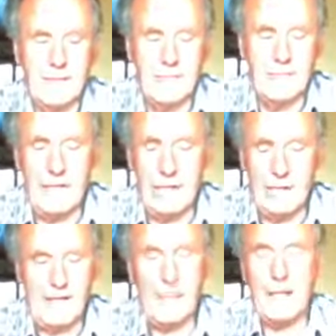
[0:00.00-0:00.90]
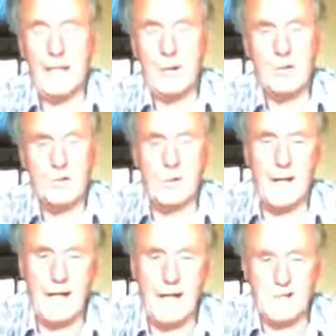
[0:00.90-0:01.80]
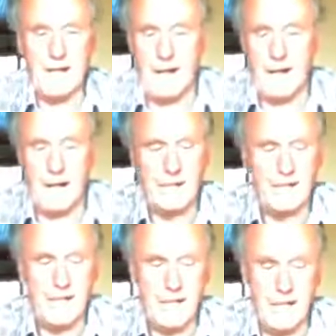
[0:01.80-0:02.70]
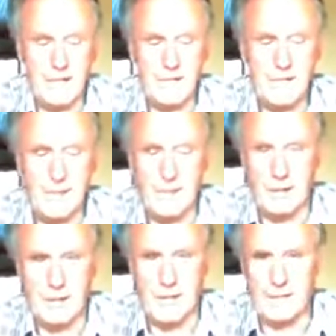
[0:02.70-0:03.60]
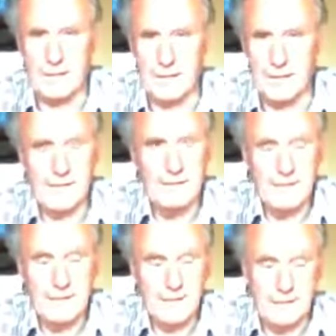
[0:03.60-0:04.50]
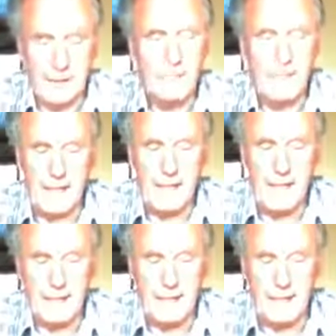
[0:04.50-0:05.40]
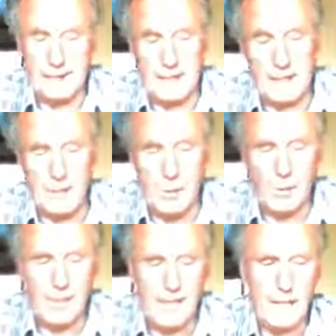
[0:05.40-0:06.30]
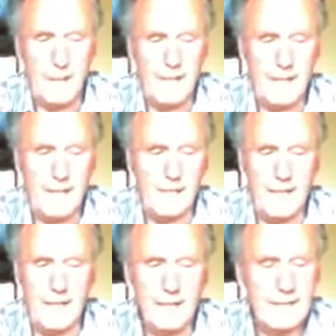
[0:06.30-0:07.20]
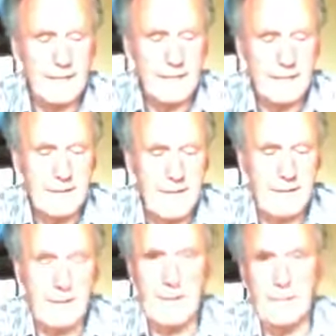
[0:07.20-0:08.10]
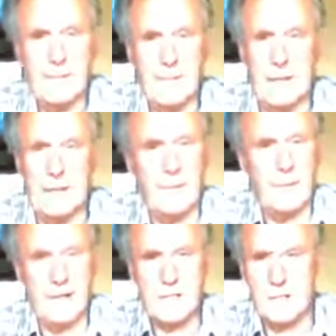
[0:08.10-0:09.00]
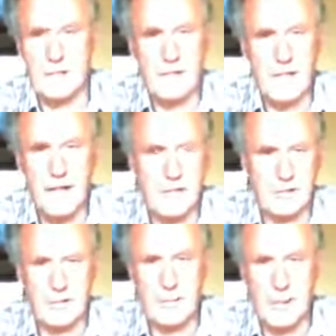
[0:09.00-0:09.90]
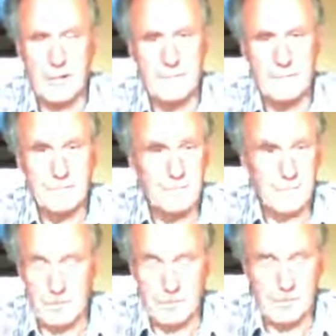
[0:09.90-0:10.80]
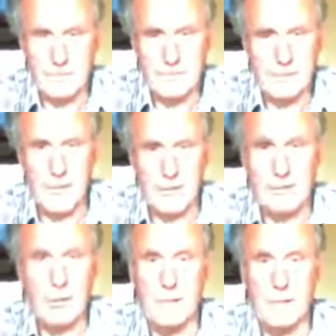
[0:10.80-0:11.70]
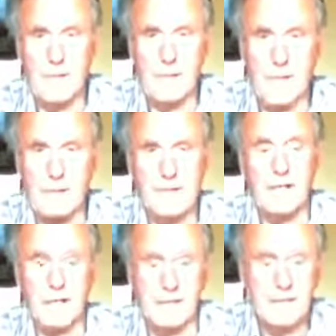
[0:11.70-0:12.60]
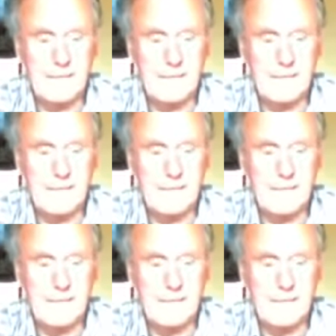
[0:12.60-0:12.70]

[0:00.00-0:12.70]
Well, everybody knows why I was there. Alan Jardine's a chap I look after, a good friend of mine and local neighbour here as well. He had been under pressure for years to come out. starting to do a few events again.